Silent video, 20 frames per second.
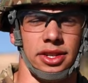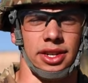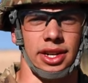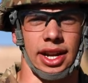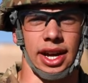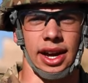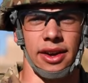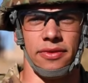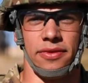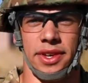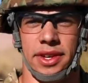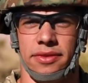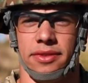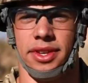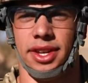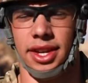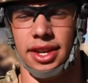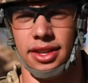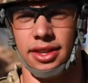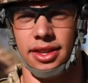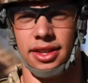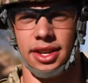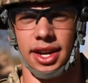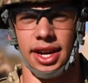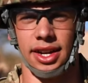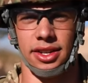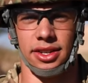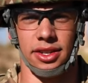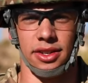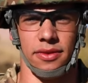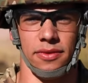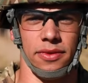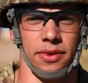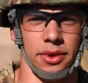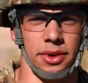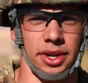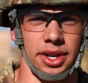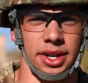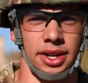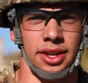to July 15,
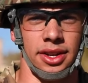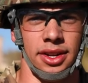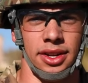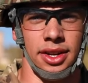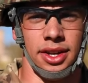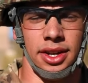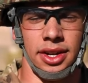1940.